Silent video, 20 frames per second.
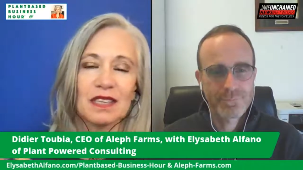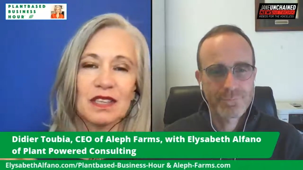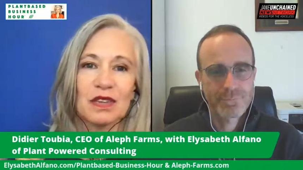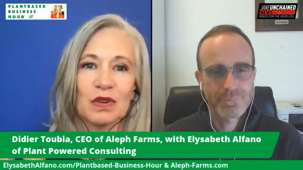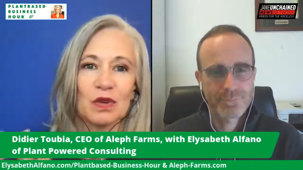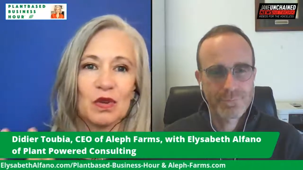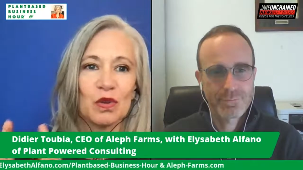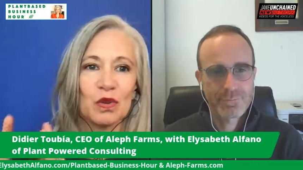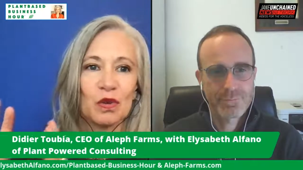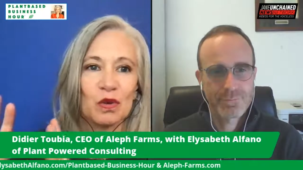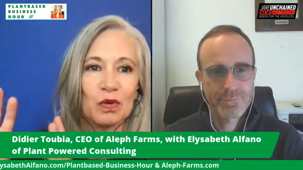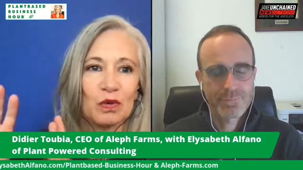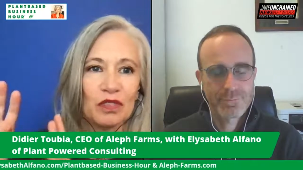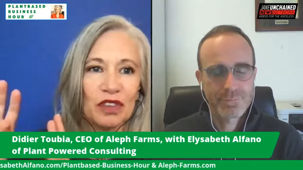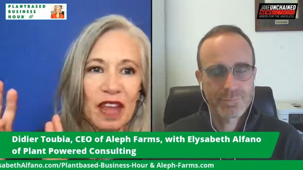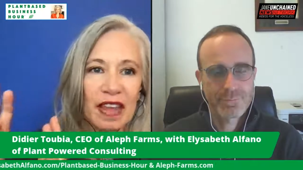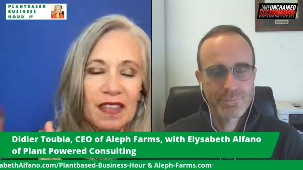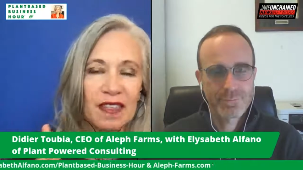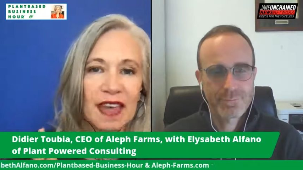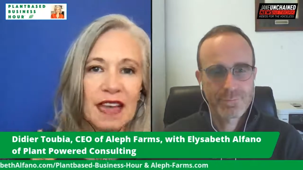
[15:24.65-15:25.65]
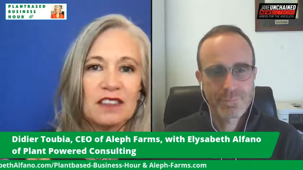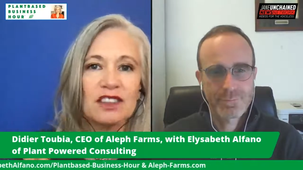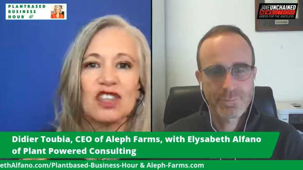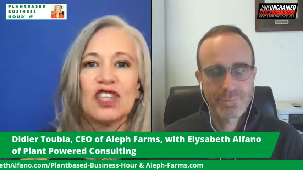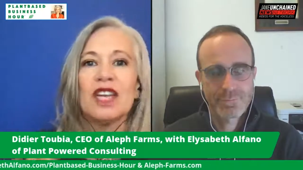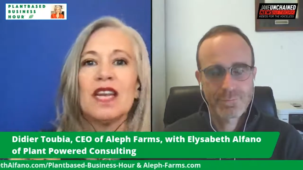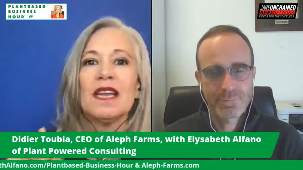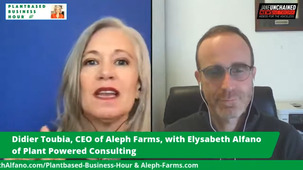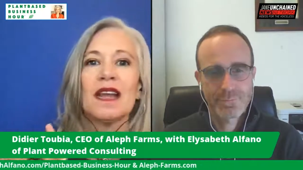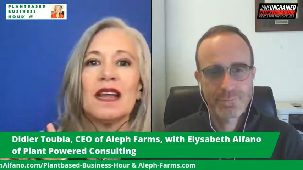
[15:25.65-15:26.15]
Speaker 1: And so you, you, take that
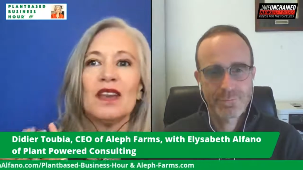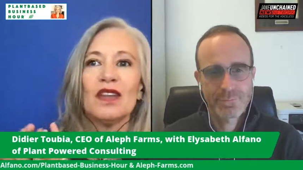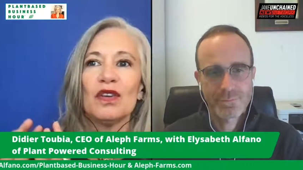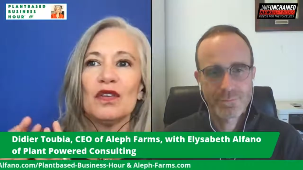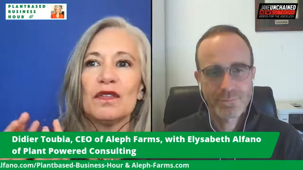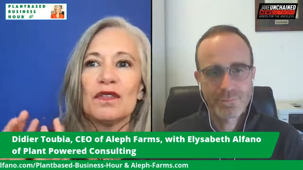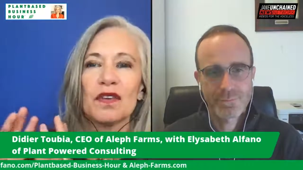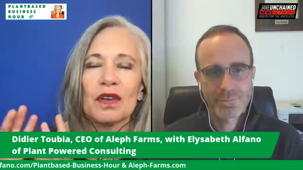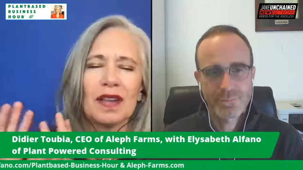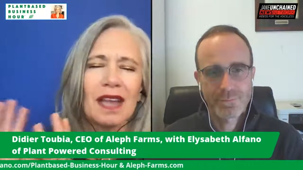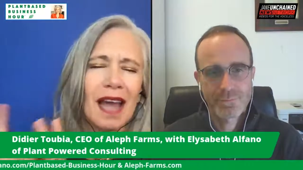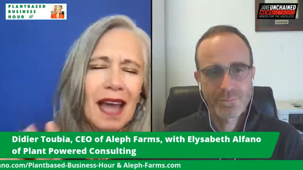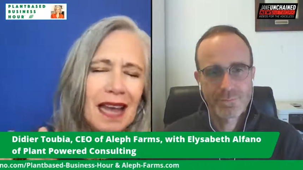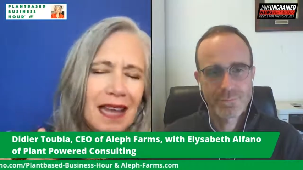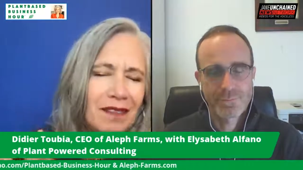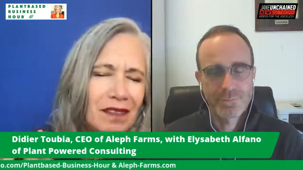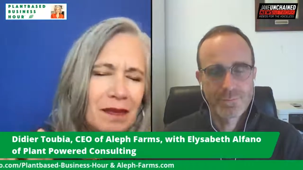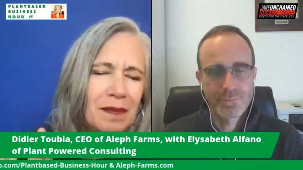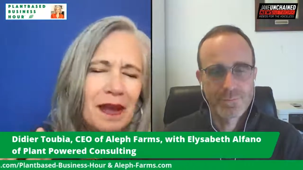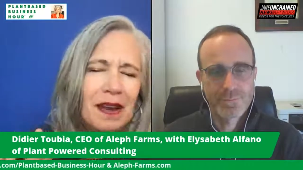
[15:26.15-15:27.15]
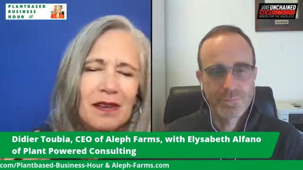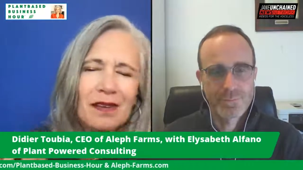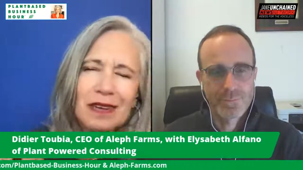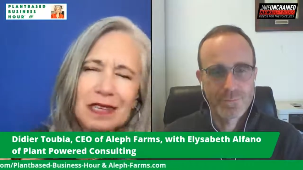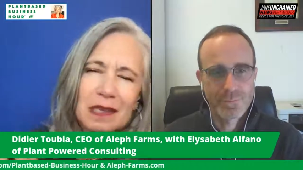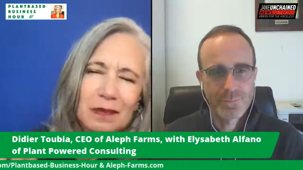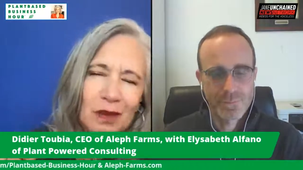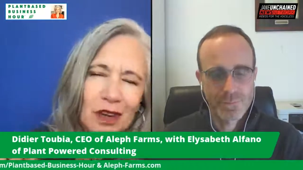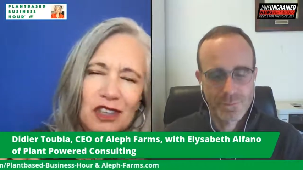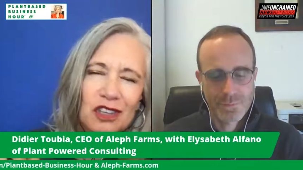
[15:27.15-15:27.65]
gene and you, for lack of a better
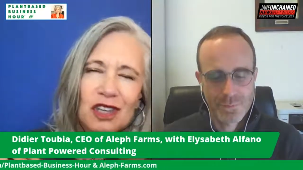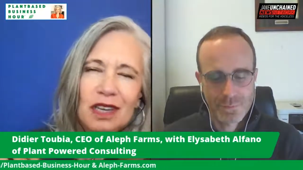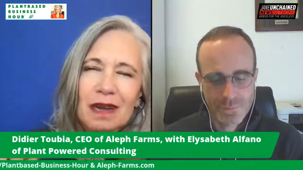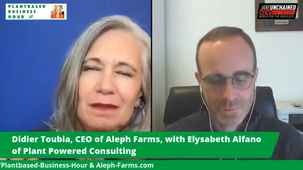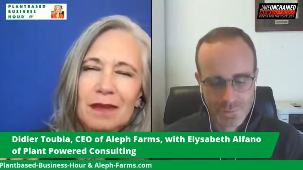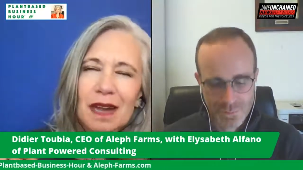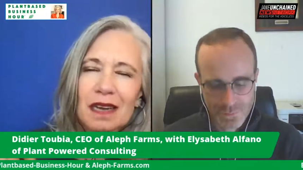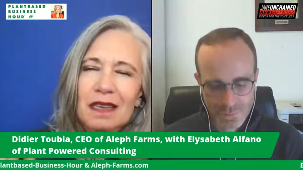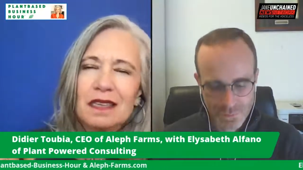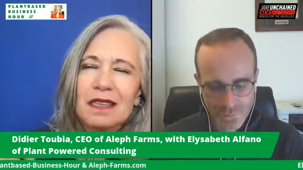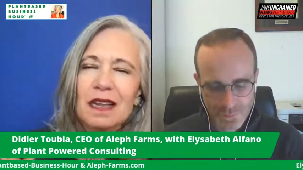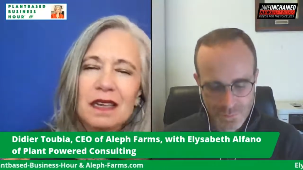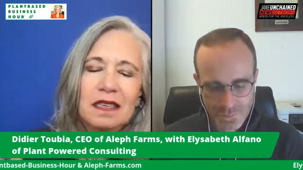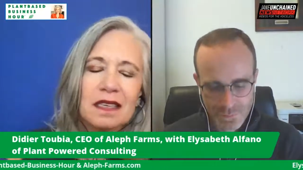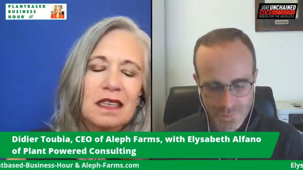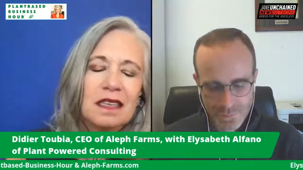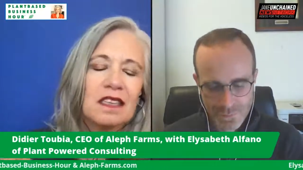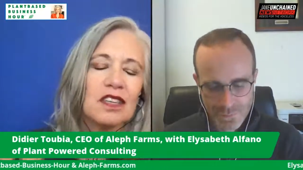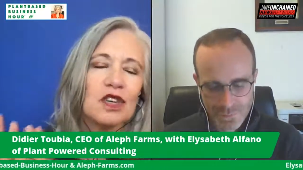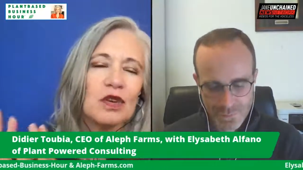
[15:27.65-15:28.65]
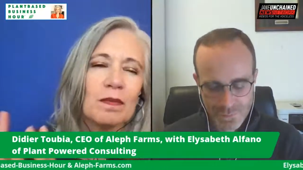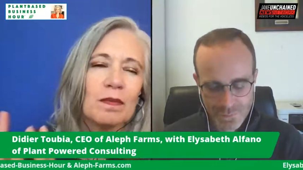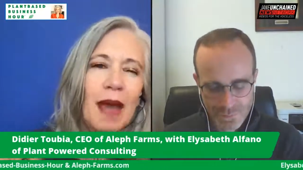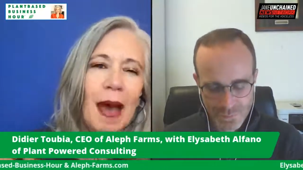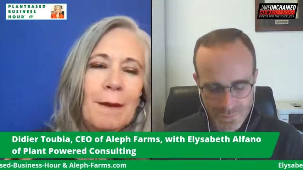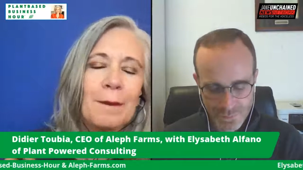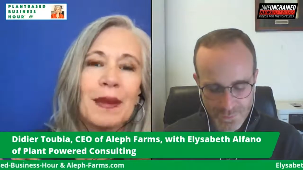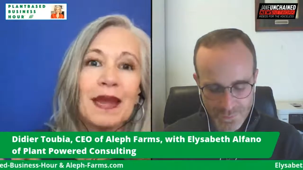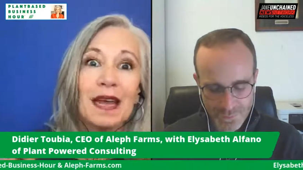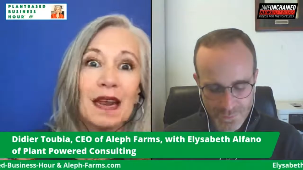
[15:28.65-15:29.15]
expression, I'm not a scientist, you're
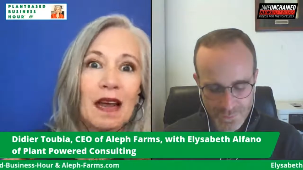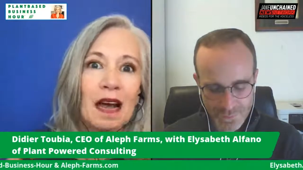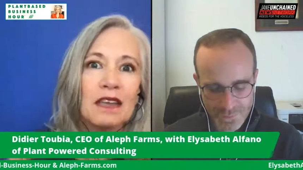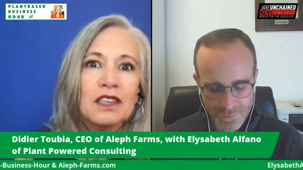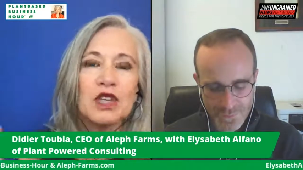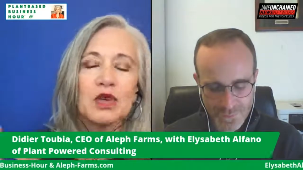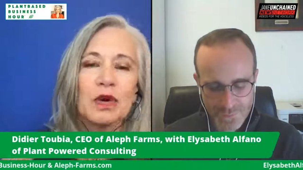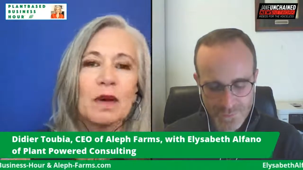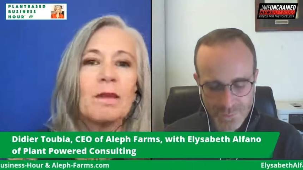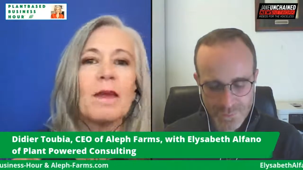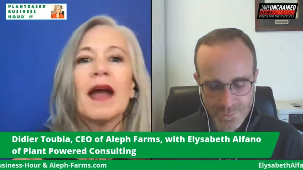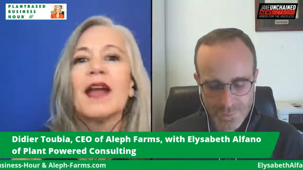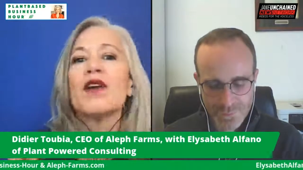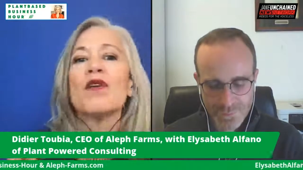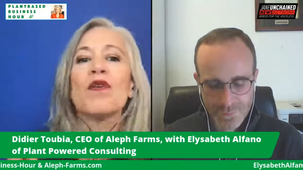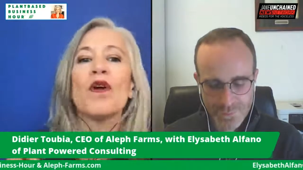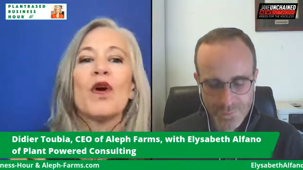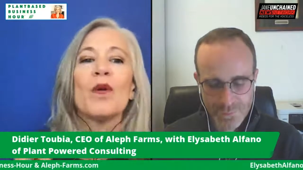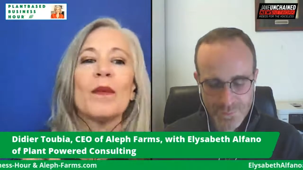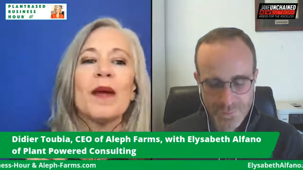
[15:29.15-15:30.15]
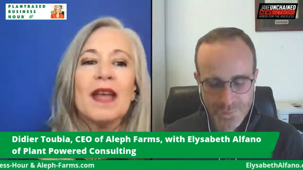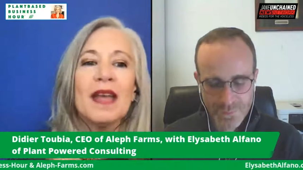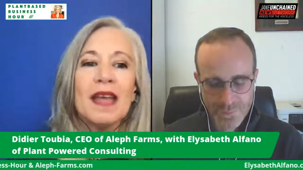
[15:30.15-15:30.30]
mapping it onto a microbe.